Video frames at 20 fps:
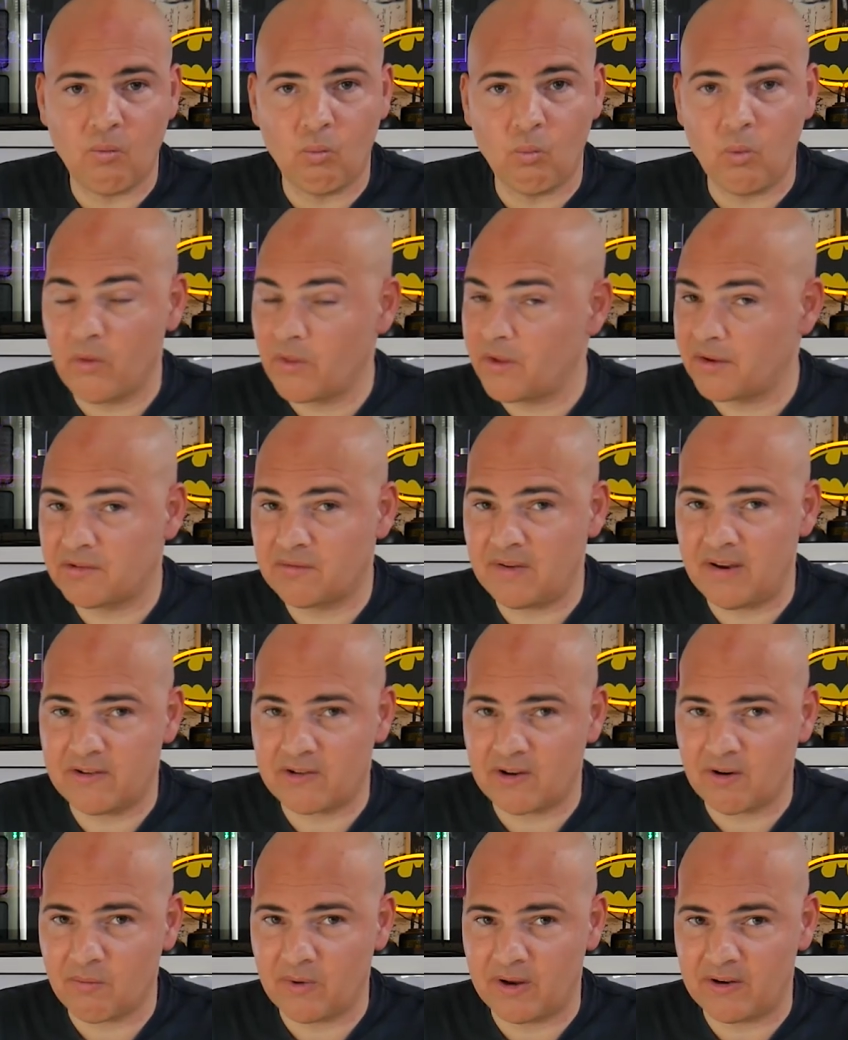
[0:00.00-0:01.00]
One nice
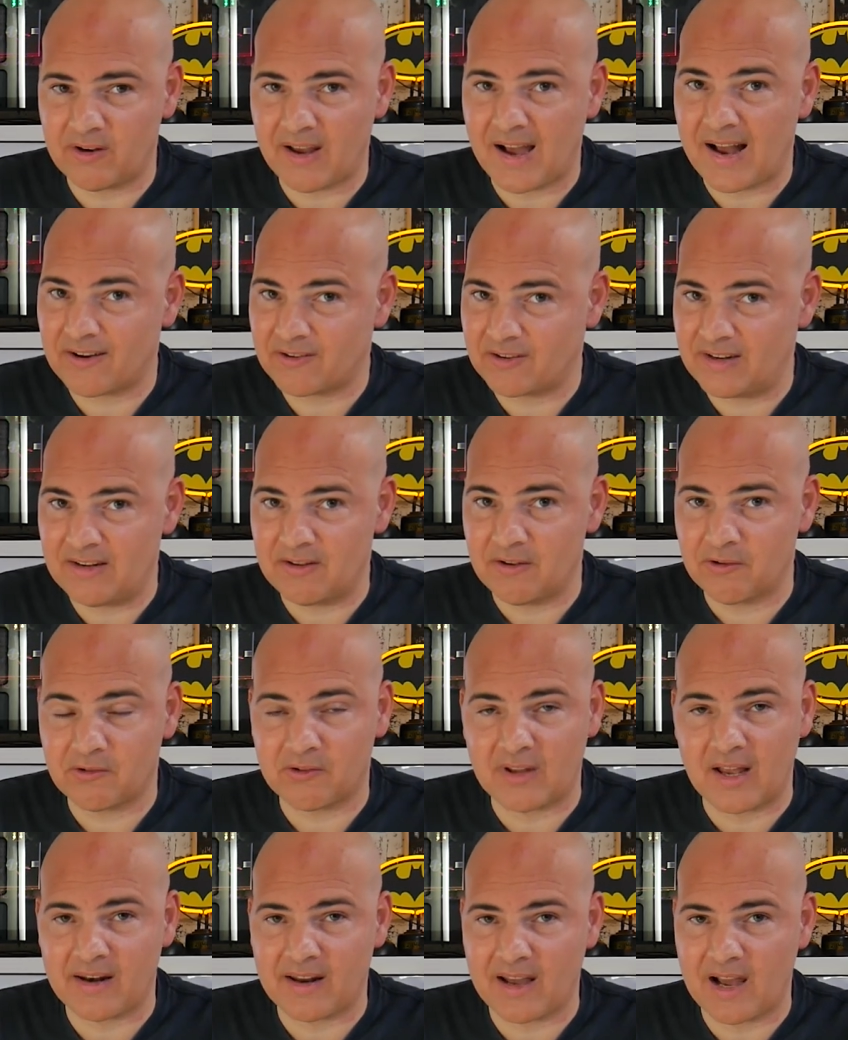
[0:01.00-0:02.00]
feature, which actually does
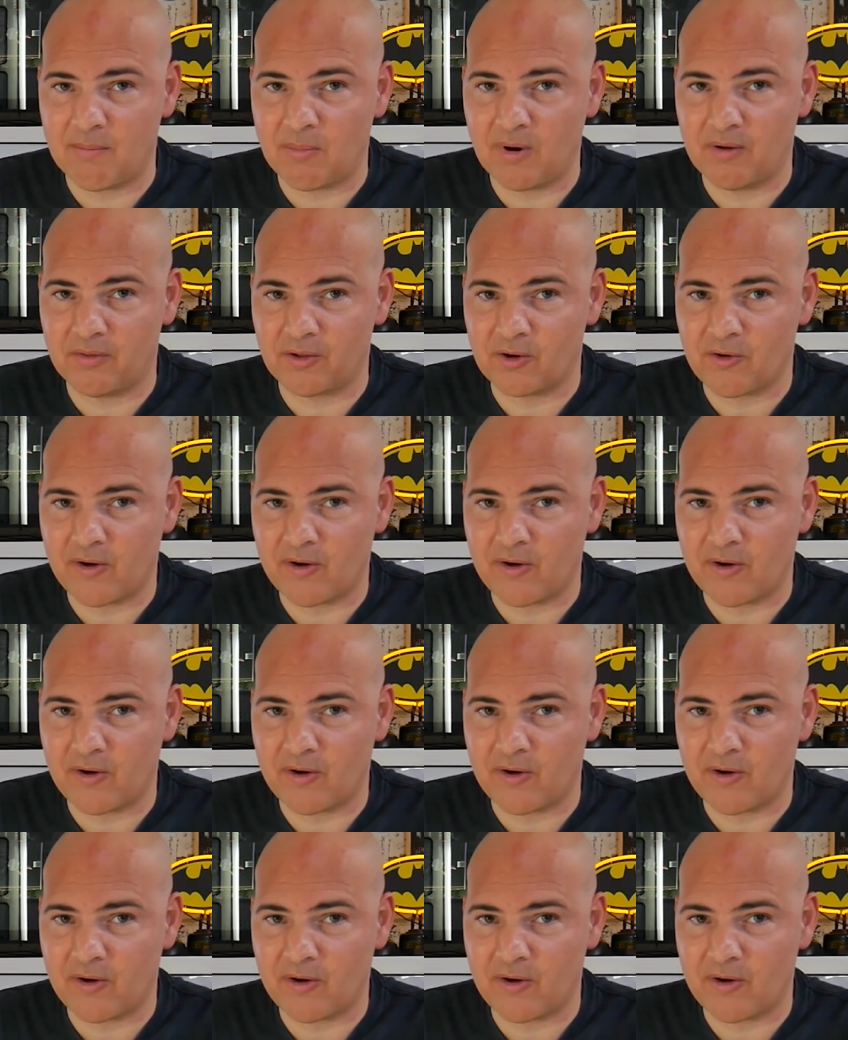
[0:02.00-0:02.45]
stand out above the